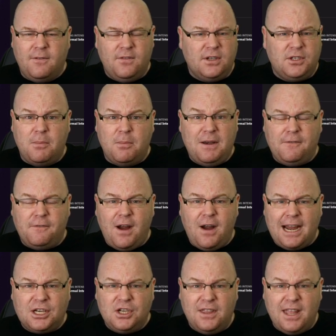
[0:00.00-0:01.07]
for some
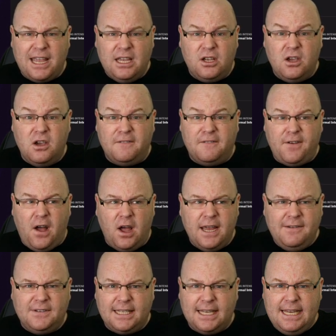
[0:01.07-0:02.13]
infraction they incurred
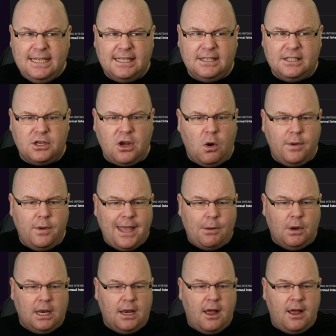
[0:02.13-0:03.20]
five seasons ago when they
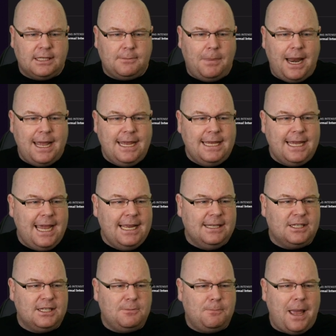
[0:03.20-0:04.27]
were last playing
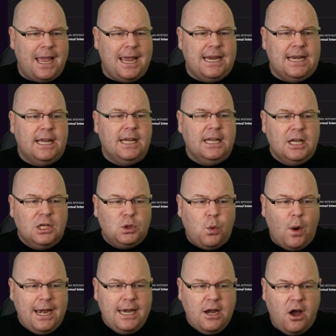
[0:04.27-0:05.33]
in Spain.
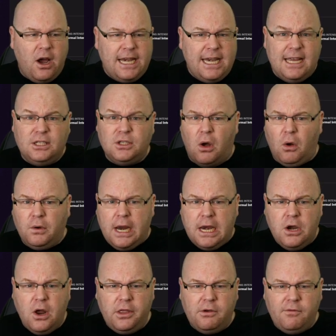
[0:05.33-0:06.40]
twenty-nine years old,
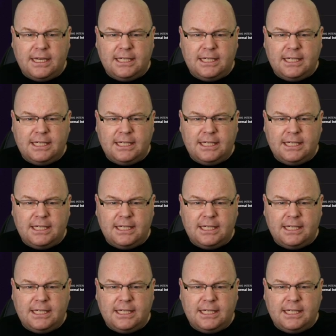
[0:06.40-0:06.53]
another